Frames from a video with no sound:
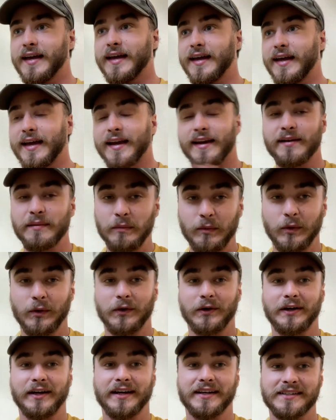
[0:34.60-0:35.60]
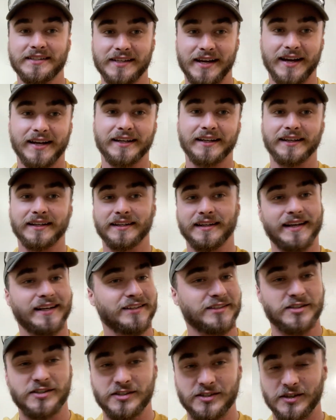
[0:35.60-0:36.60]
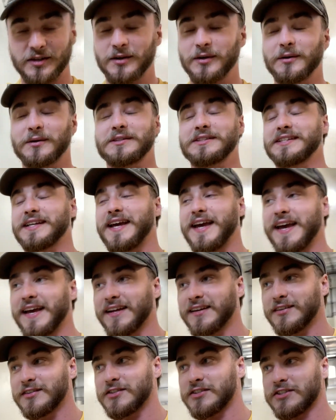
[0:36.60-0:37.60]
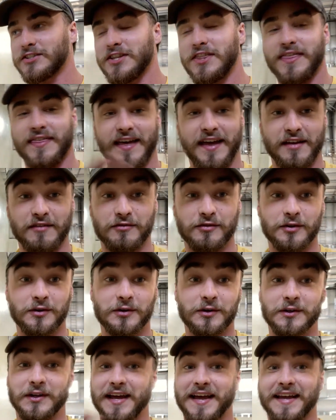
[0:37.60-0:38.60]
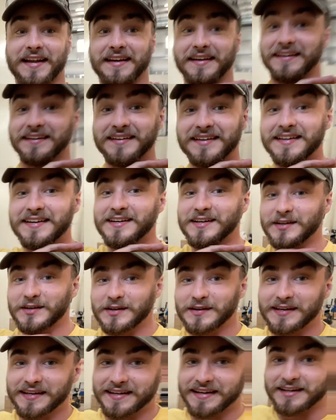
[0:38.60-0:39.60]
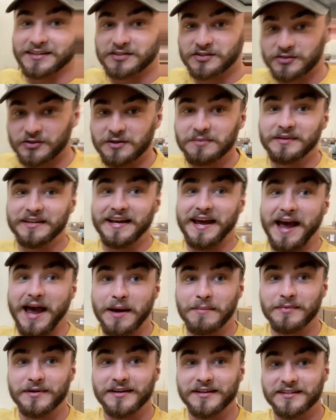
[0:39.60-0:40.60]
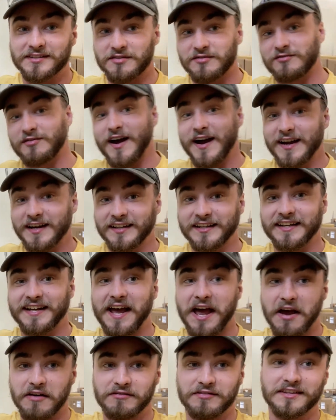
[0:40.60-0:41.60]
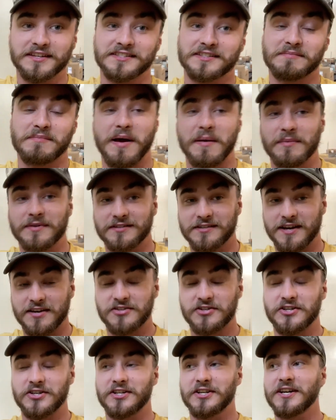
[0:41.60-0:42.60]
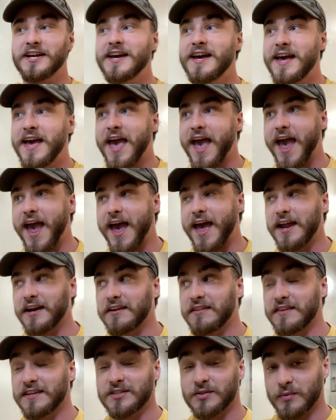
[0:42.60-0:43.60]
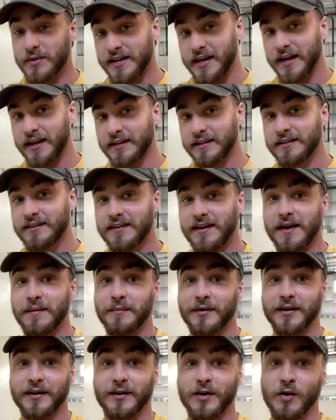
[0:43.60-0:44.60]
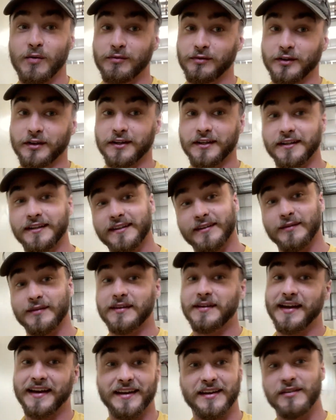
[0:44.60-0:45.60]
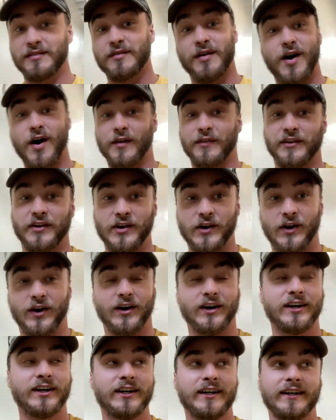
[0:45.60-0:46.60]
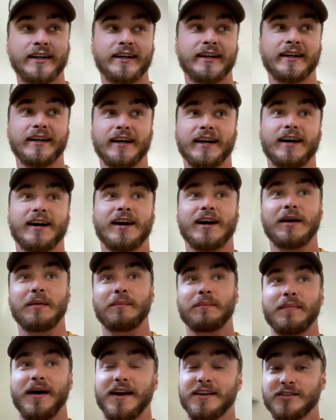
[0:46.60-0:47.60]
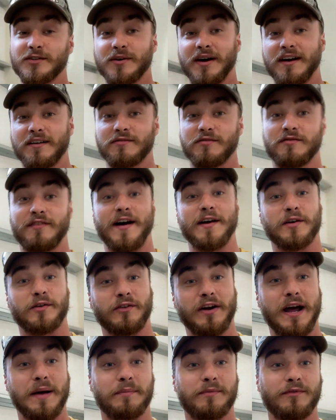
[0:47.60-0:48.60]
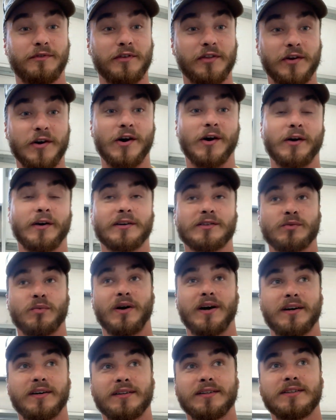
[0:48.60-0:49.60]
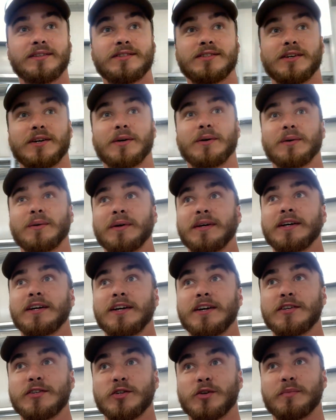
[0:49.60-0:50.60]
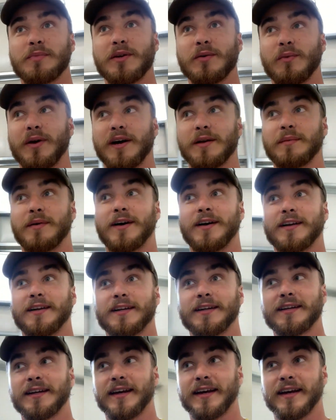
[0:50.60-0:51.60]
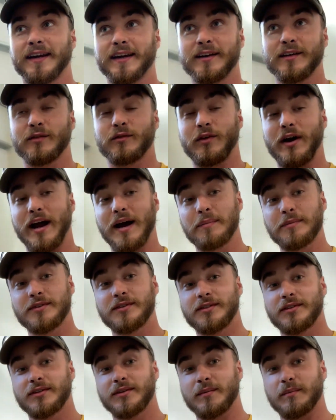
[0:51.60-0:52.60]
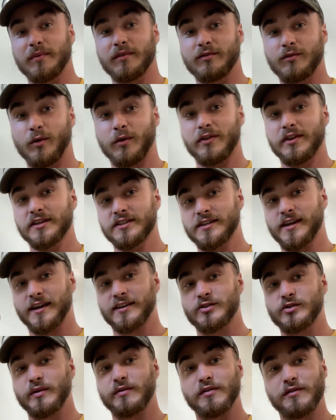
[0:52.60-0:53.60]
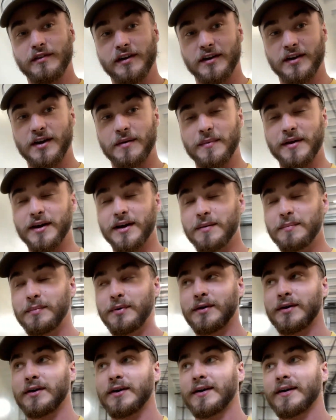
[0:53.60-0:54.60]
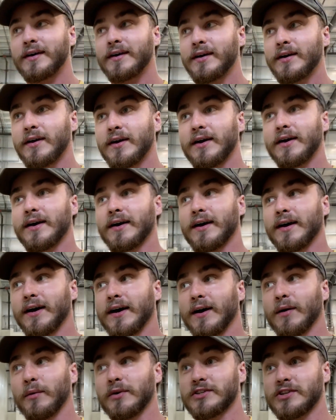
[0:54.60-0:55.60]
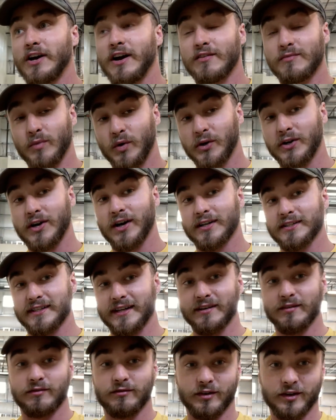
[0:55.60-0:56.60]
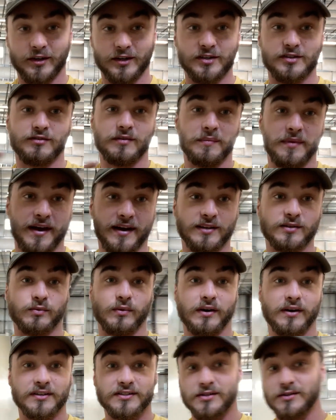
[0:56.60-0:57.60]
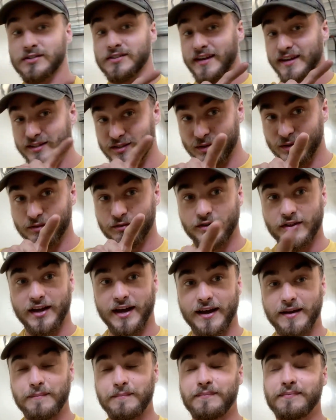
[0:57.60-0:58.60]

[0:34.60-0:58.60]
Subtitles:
any more excited and stoked and just thankful and extremely happy to finally have this in my possession. And this weekend I'm gonna hopefully get it on the car. I do have vinyl wrap for the car as well, so she'll be wide-bodied and wrapped before this next drift event coming up, which I'll have more content and footage from that as well, so stay tuned for that.